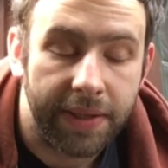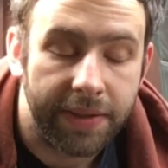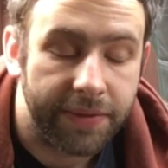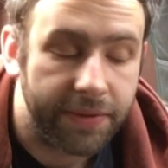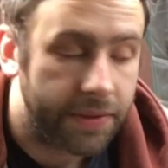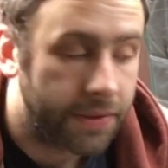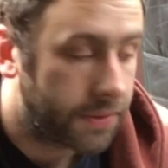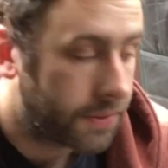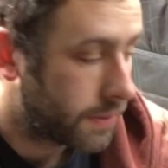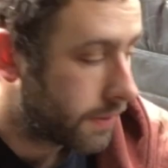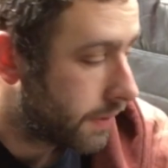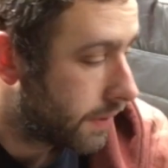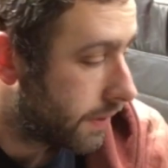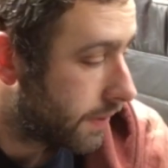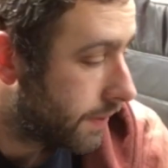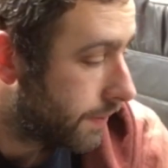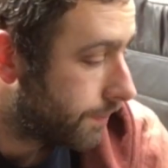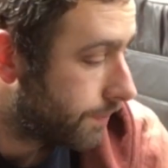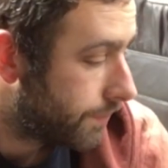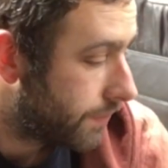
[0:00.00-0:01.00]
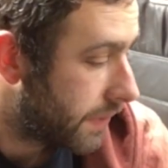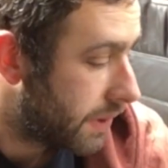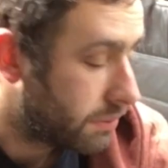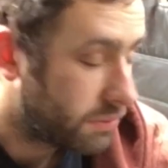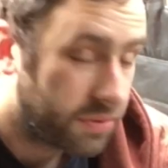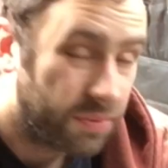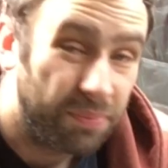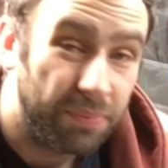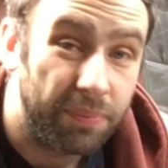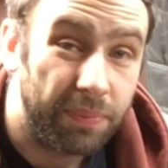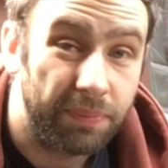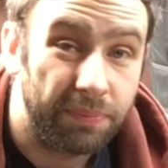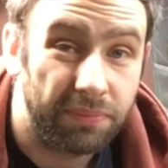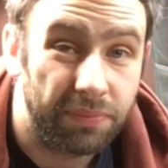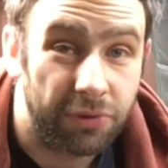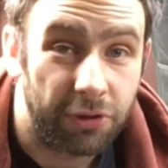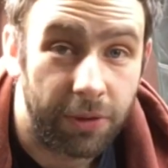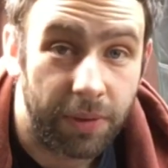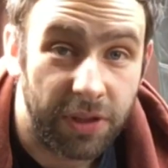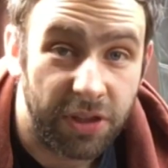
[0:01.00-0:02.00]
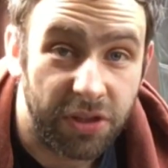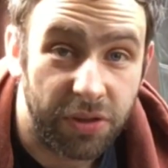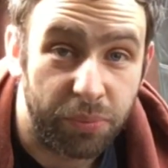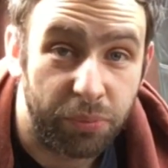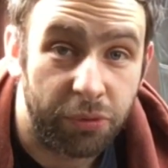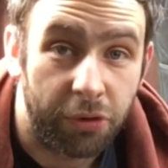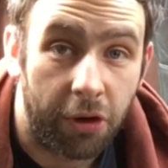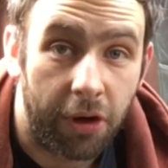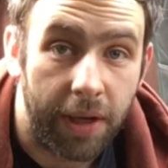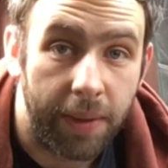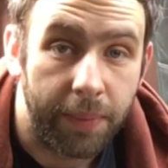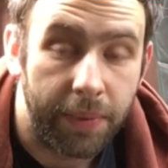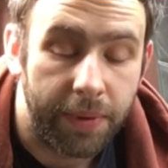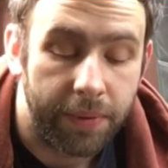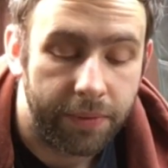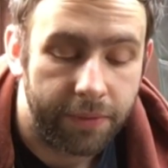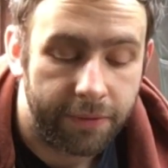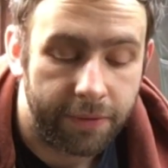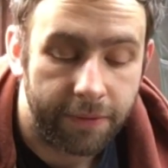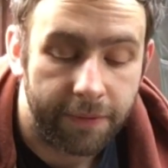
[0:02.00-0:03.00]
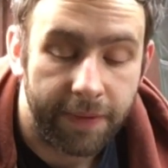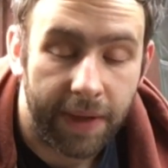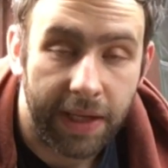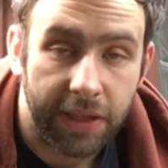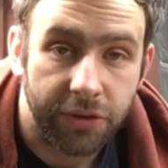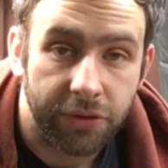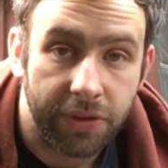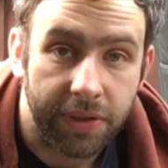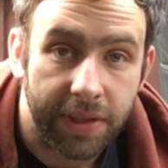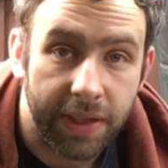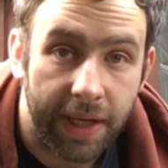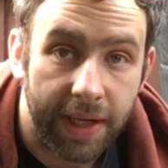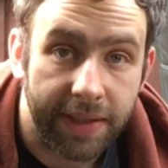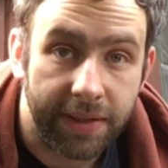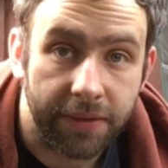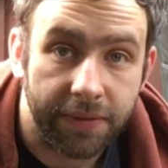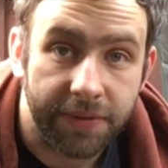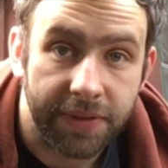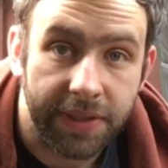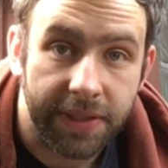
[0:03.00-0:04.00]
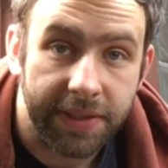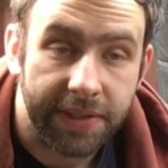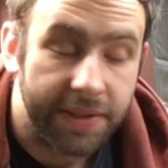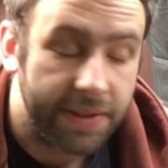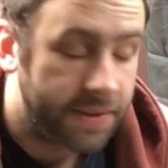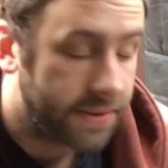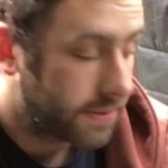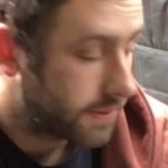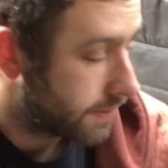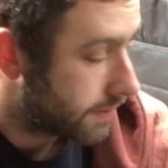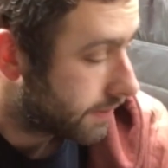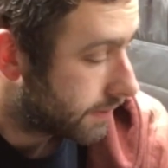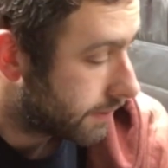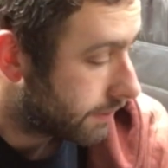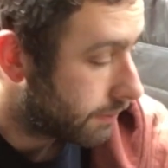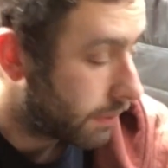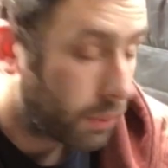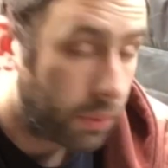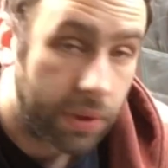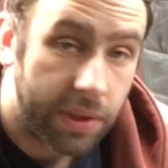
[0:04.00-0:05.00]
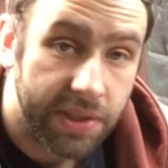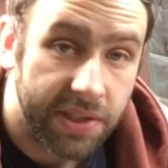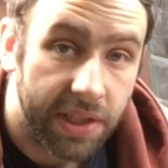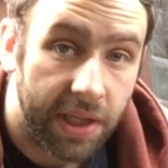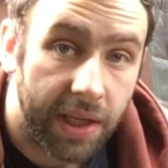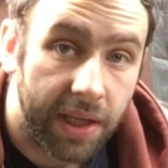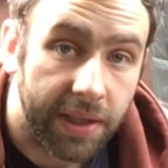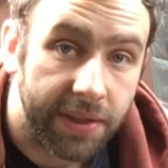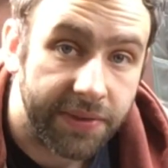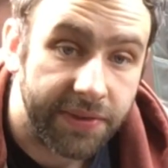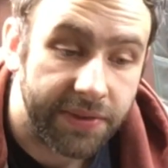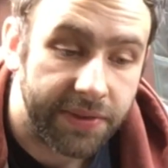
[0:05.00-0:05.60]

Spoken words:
So there was pretty much just primer from factory, and obviously this is, we want it to last.